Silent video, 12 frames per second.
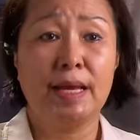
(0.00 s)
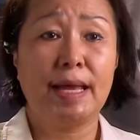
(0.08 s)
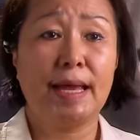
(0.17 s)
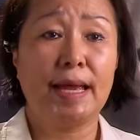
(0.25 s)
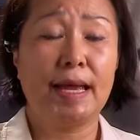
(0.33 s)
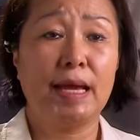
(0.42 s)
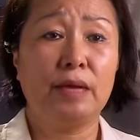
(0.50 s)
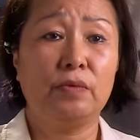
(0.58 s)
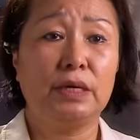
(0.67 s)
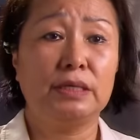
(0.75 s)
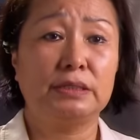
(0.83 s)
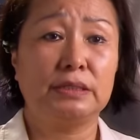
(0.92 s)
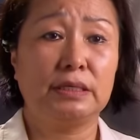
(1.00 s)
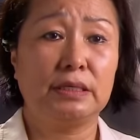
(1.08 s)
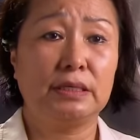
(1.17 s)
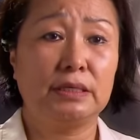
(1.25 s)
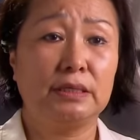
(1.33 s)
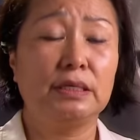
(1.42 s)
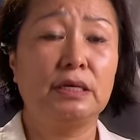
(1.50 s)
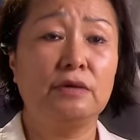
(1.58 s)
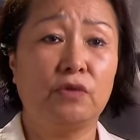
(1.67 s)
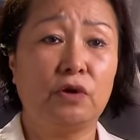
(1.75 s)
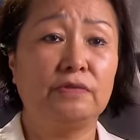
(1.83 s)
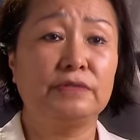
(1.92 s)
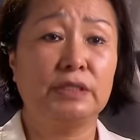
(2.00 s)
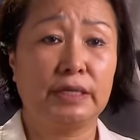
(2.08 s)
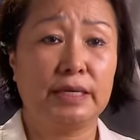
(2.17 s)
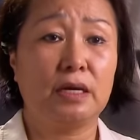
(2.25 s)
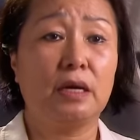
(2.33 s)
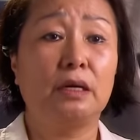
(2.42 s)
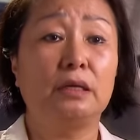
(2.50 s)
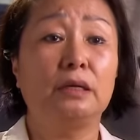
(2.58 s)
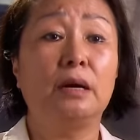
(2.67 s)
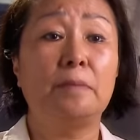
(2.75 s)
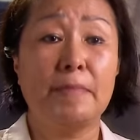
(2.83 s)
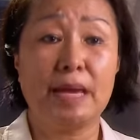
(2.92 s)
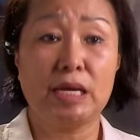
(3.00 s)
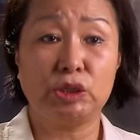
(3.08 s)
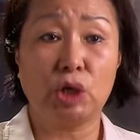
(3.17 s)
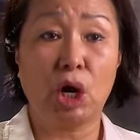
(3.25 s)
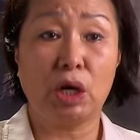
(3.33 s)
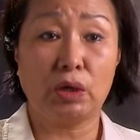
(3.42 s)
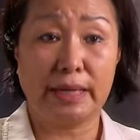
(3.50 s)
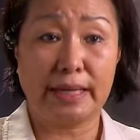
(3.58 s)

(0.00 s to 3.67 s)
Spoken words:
and was involved in a major auto